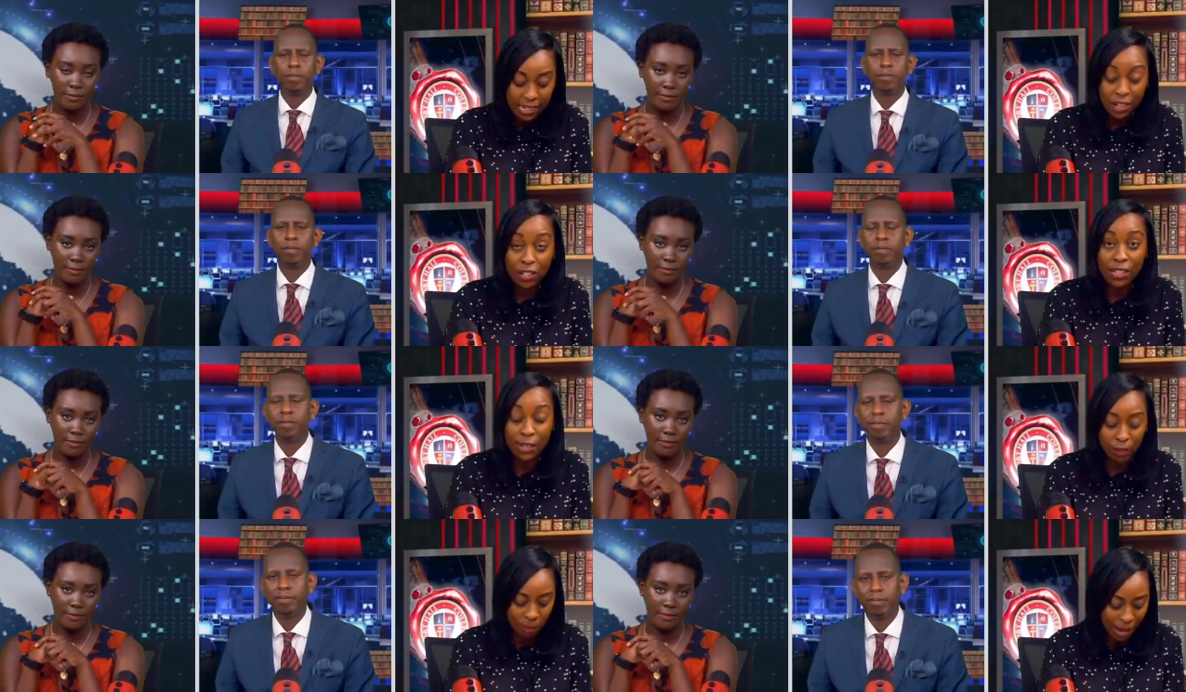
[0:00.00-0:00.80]
Speaker 1: Uh, such
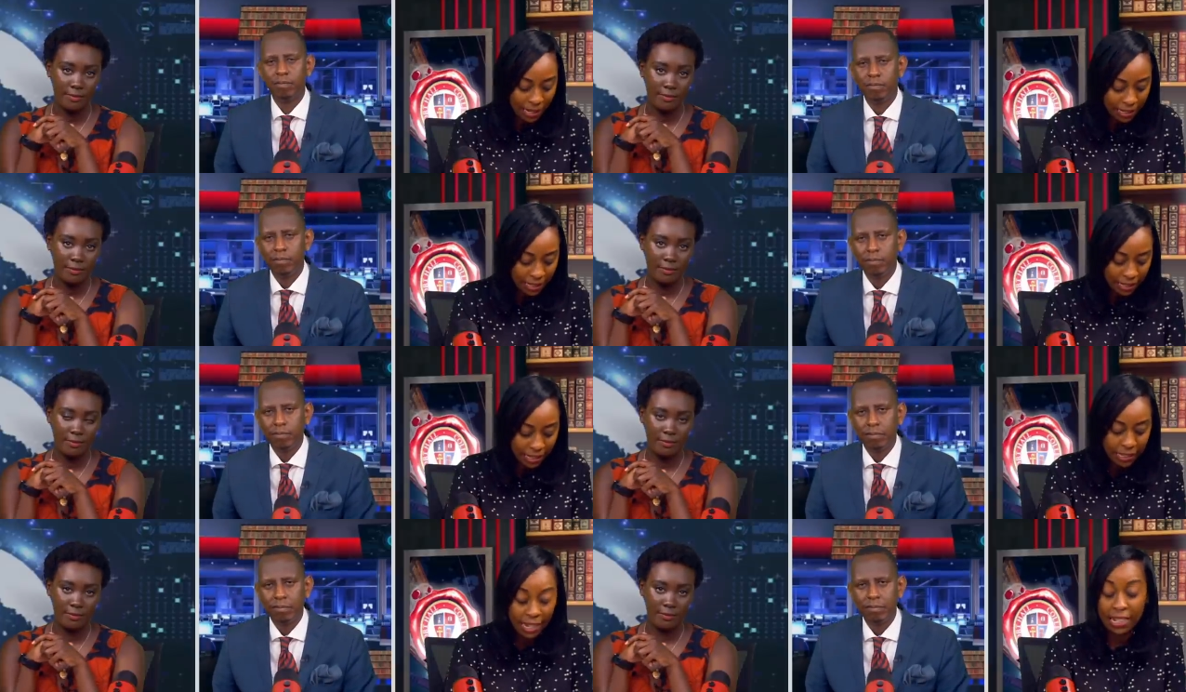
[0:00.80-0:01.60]
single
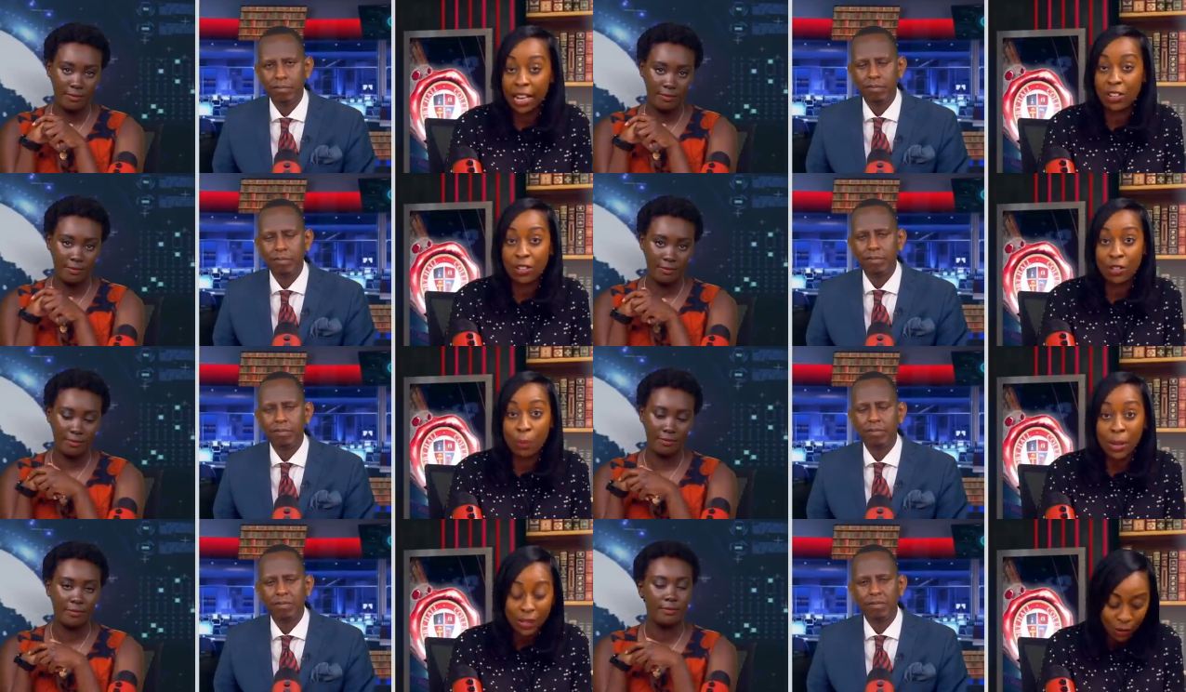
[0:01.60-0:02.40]
minded dedication
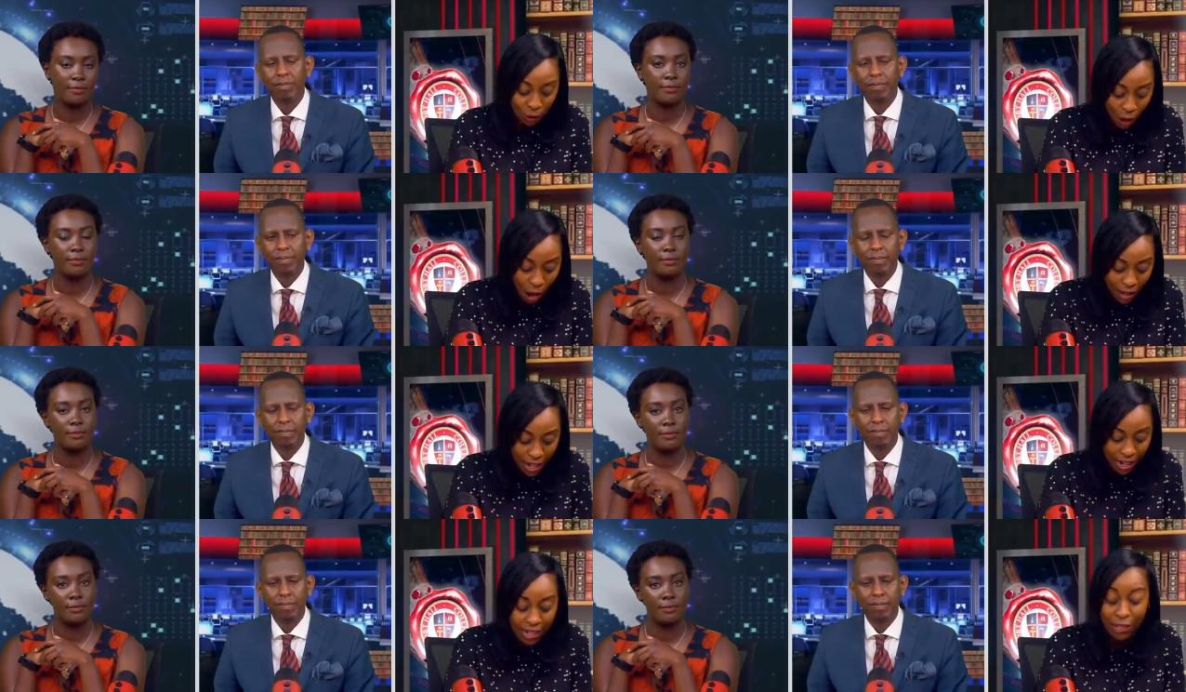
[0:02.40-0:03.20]
to personal
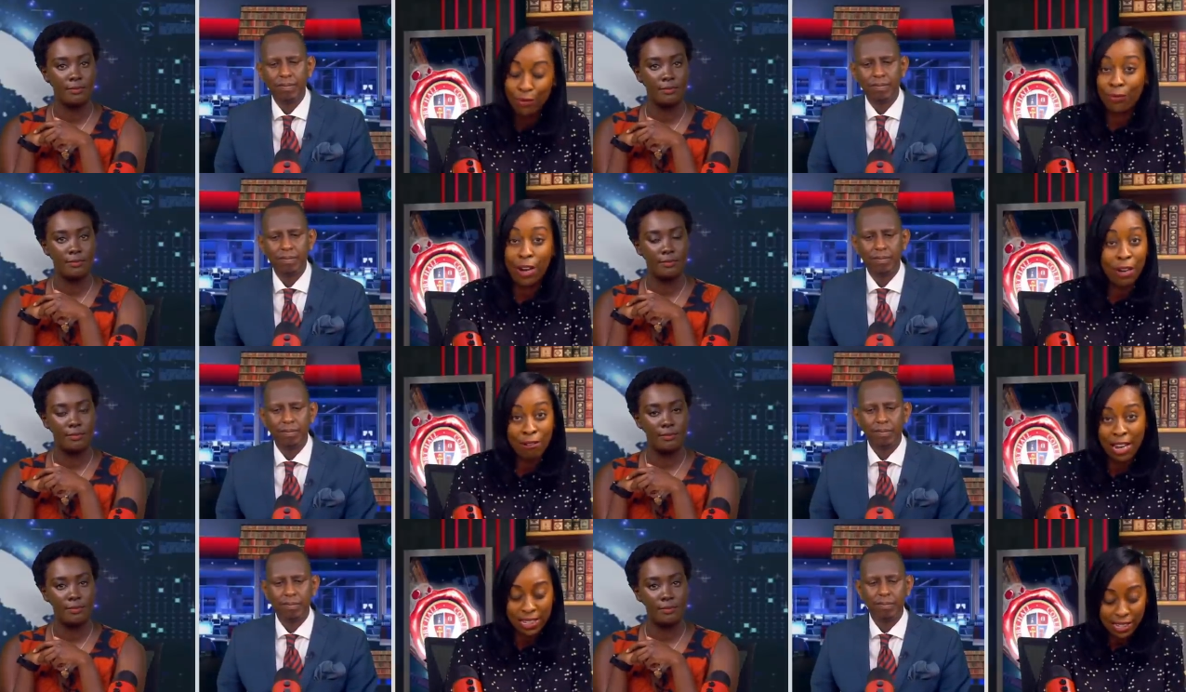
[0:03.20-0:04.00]
honor is
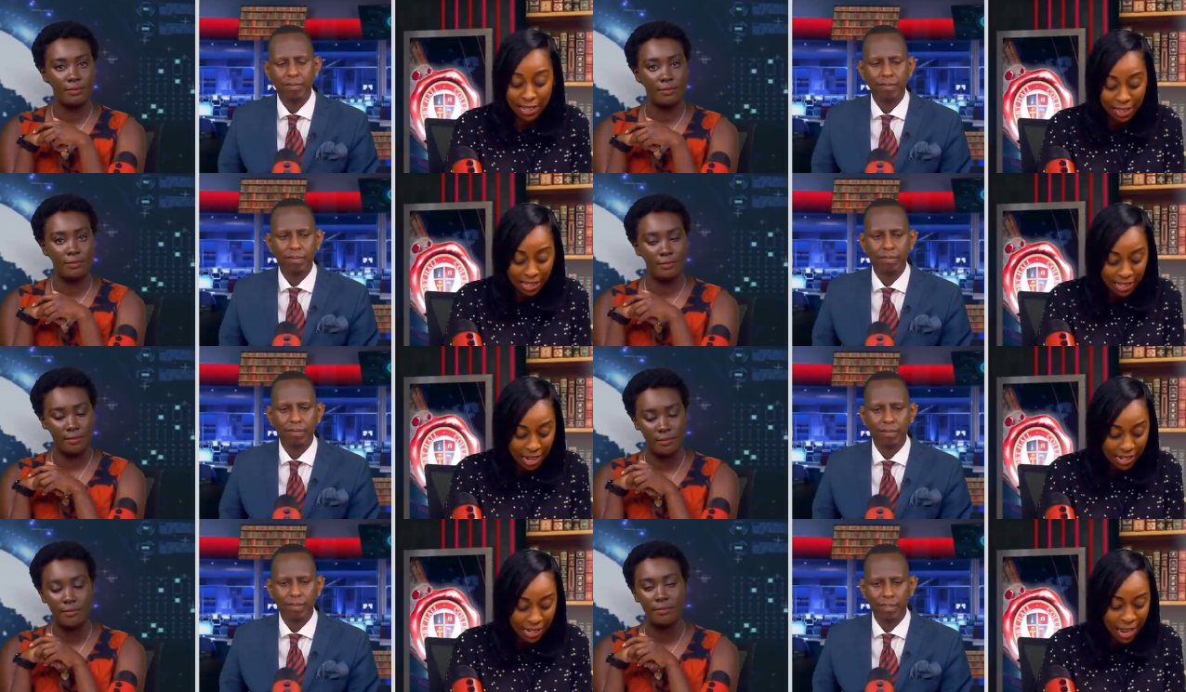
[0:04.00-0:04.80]
very rare to see
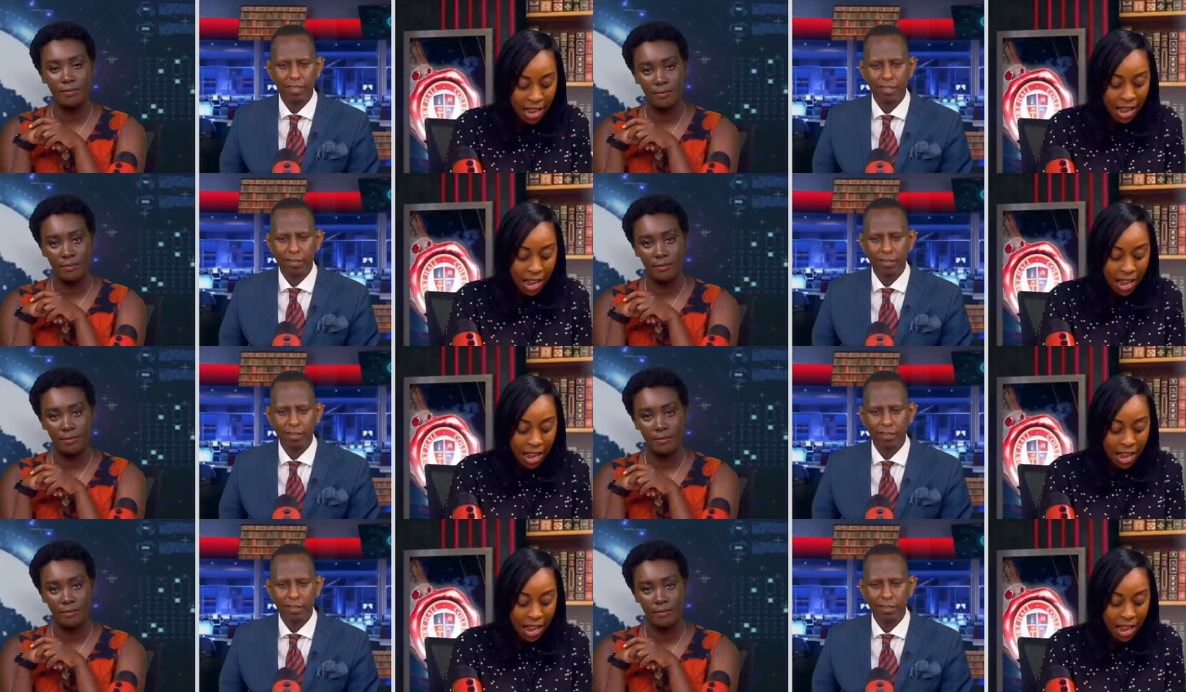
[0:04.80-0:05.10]
these days.